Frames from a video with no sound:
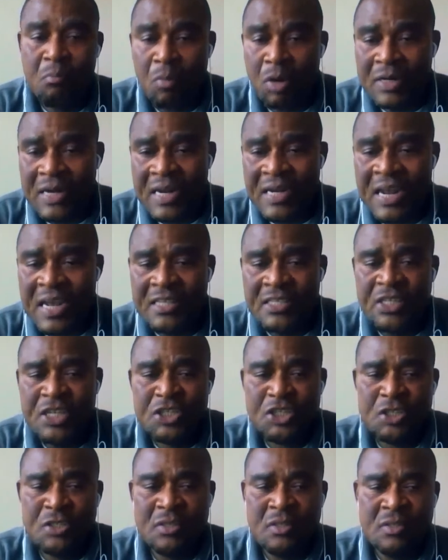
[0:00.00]

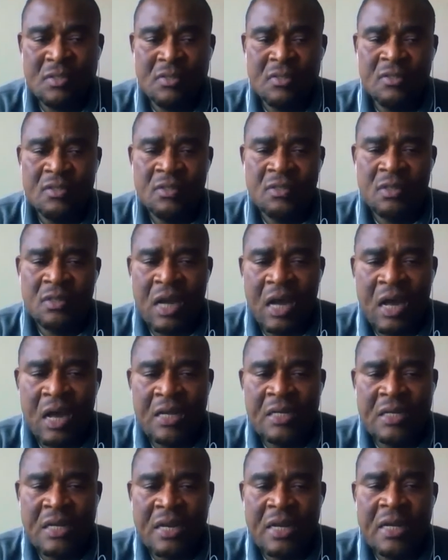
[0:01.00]
Modernization
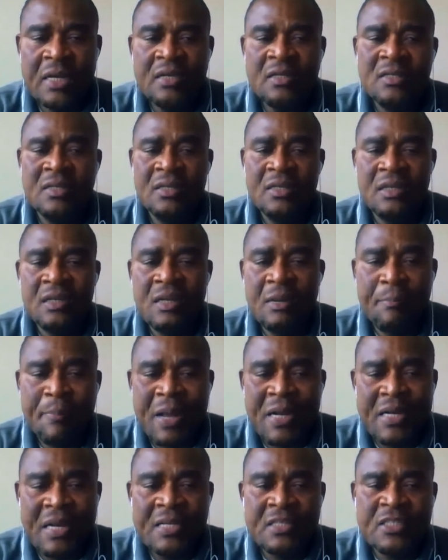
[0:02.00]
and
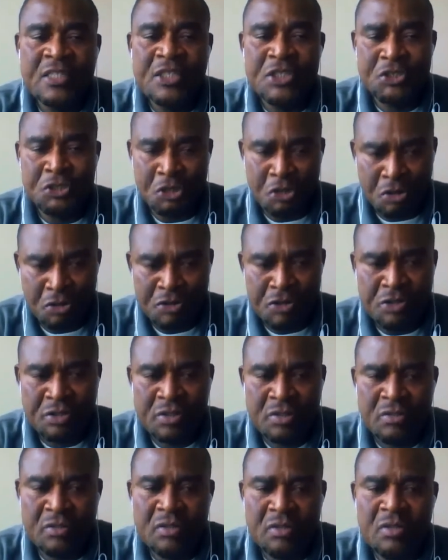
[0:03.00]
dependency
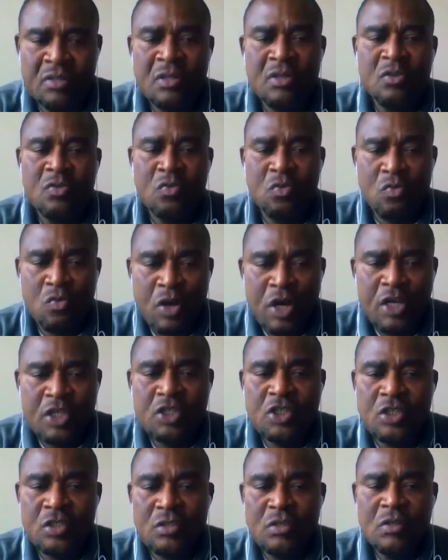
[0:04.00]
theories,
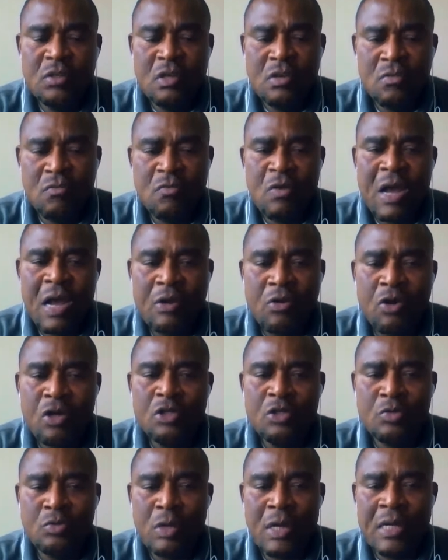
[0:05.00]
which we are
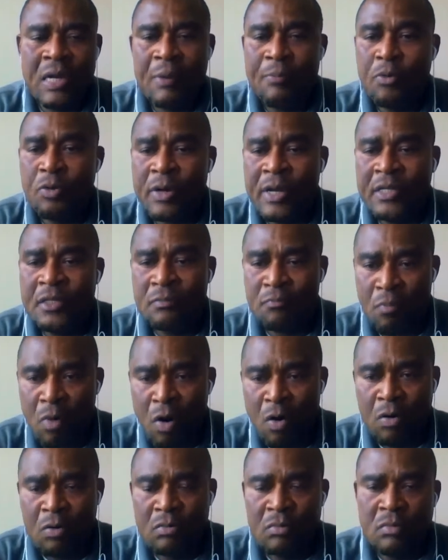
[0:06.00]
going to elaborate
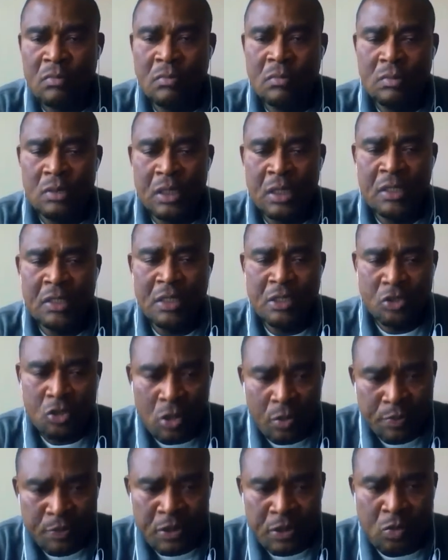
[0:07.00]
more in the
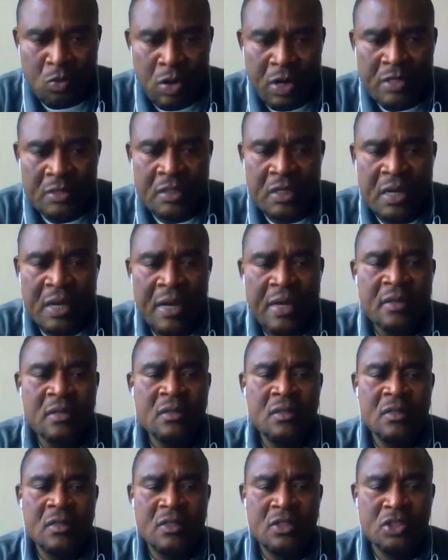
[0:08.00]
subsequent
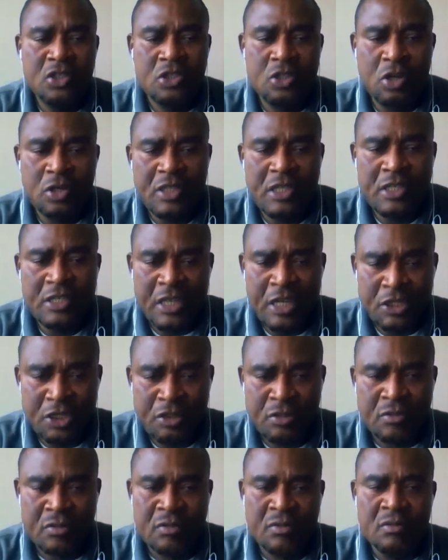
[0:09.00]
study
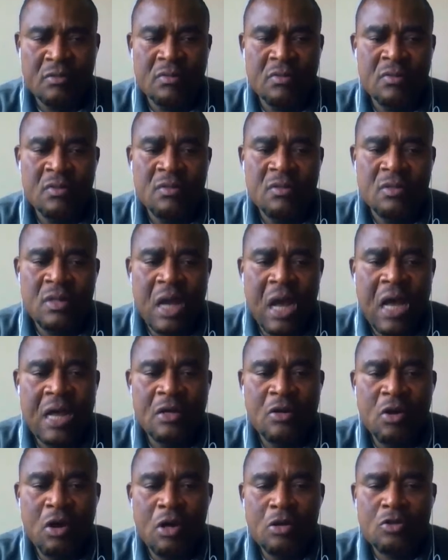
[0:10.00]
sessions.
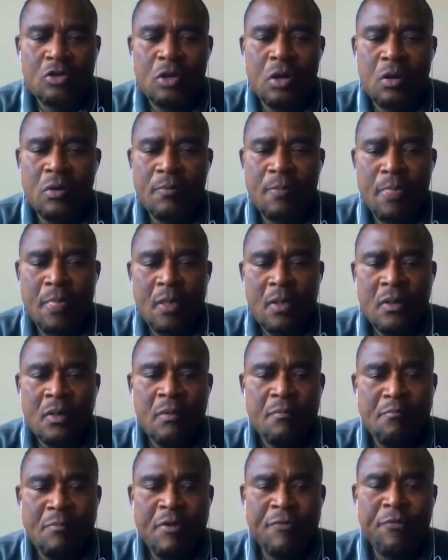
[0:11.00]
And
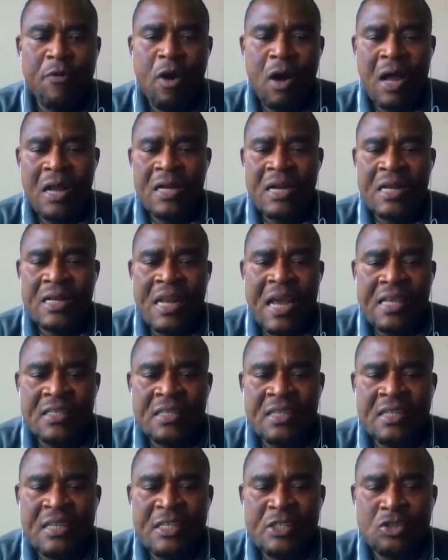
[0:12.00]
also, before
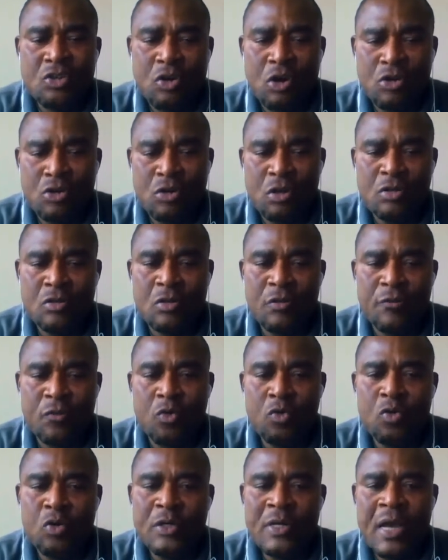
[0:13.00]
analyzing the structures of
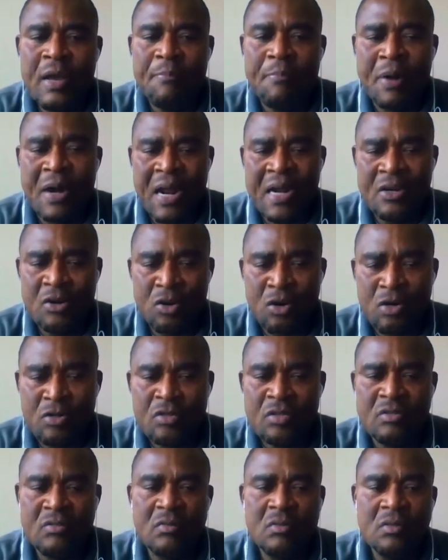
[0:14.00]
colonial
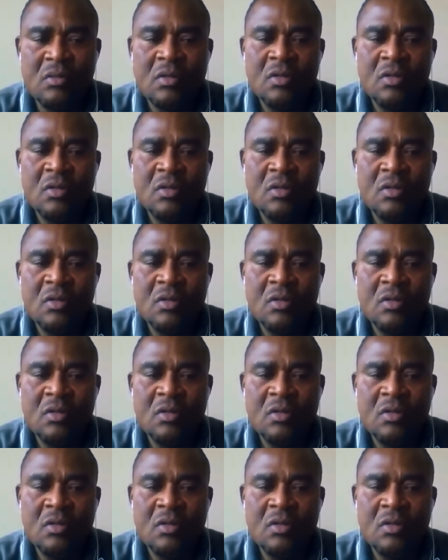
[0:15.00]
paradox,